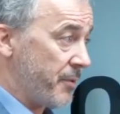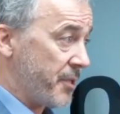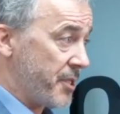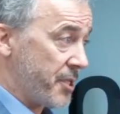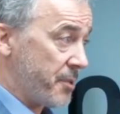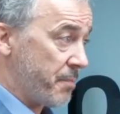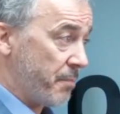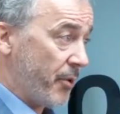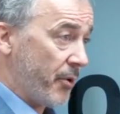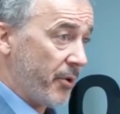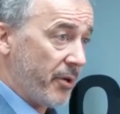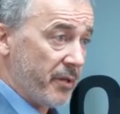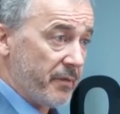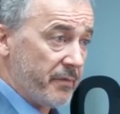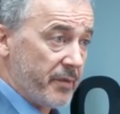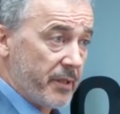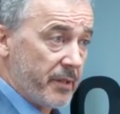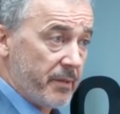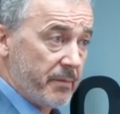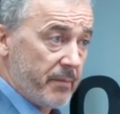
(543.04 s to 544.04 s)
I was just part
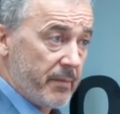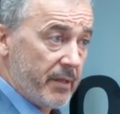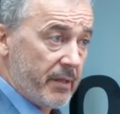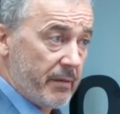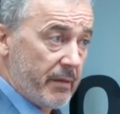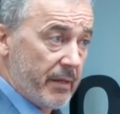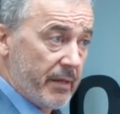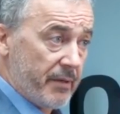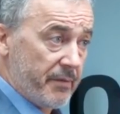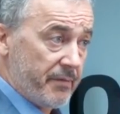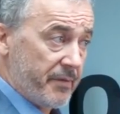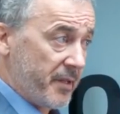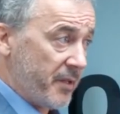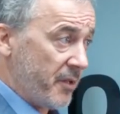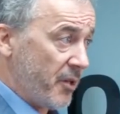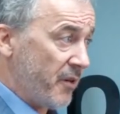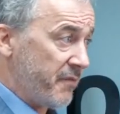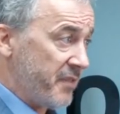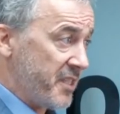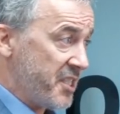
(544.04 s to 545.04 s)
of
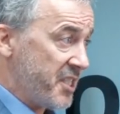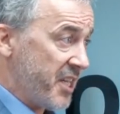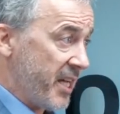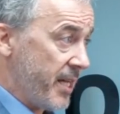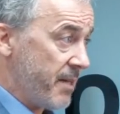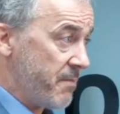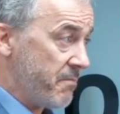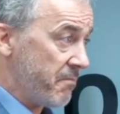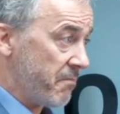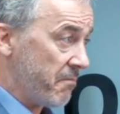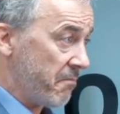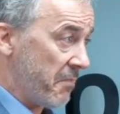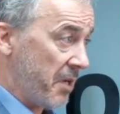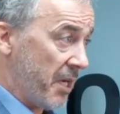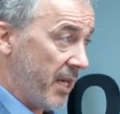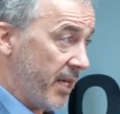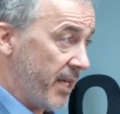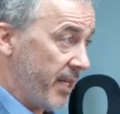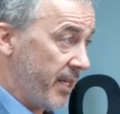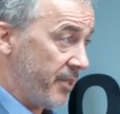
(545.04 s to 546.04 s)
a team,
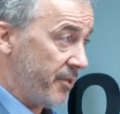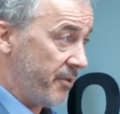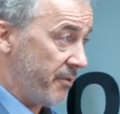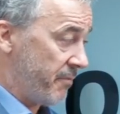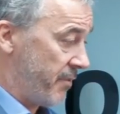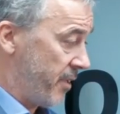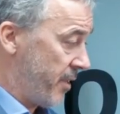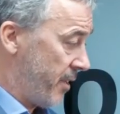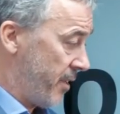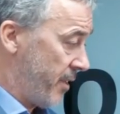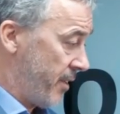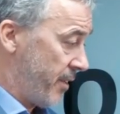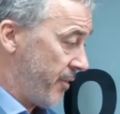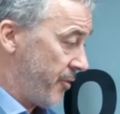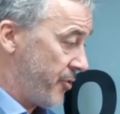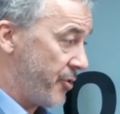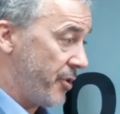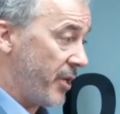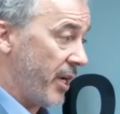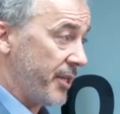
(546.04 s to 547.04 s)
and
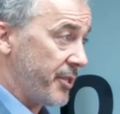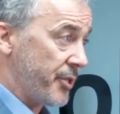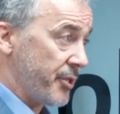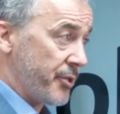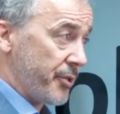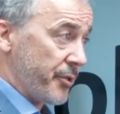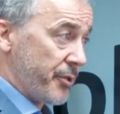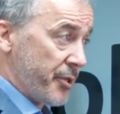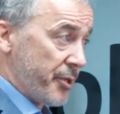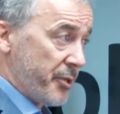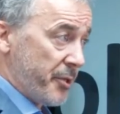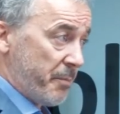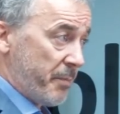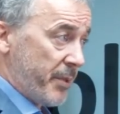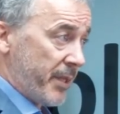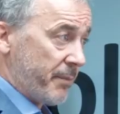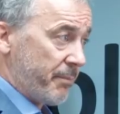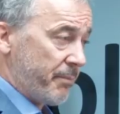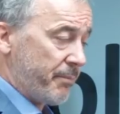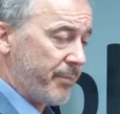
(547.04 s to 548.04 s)
you had to do your
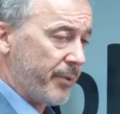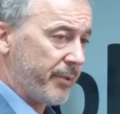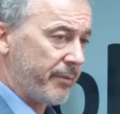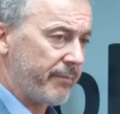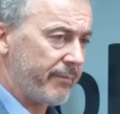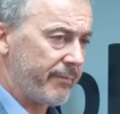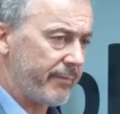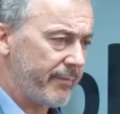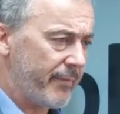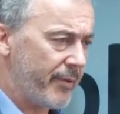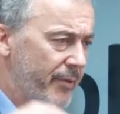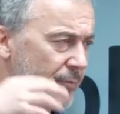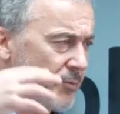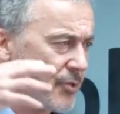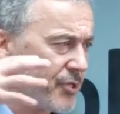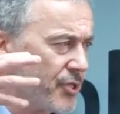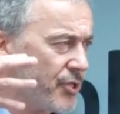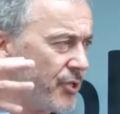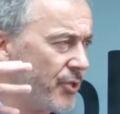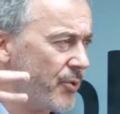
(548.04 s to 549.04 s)
bit, but there
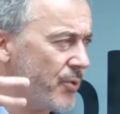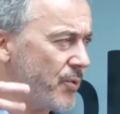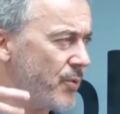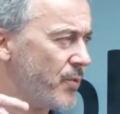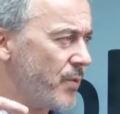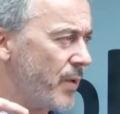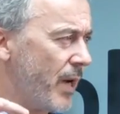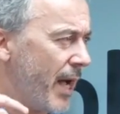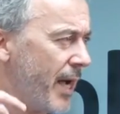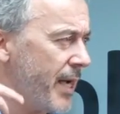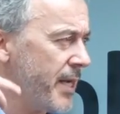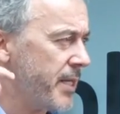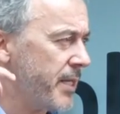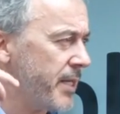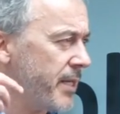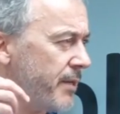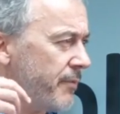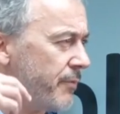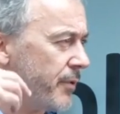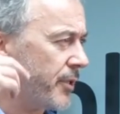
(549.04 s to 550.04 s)
was no
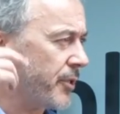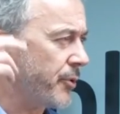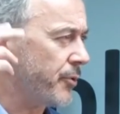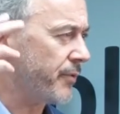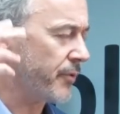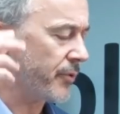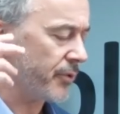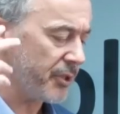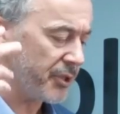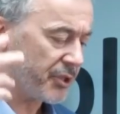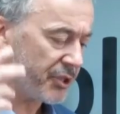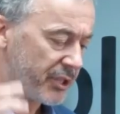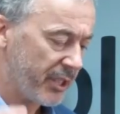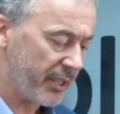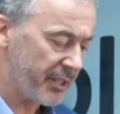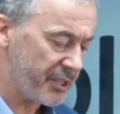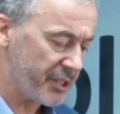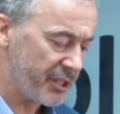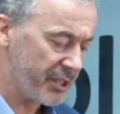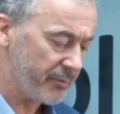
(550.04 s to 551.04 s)
idea of what the overall
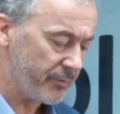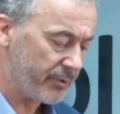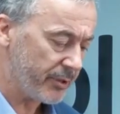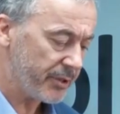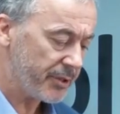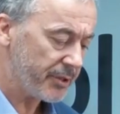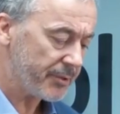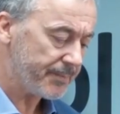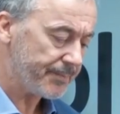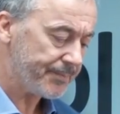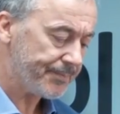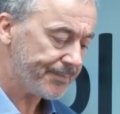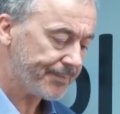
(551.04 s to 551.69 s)
strategy was.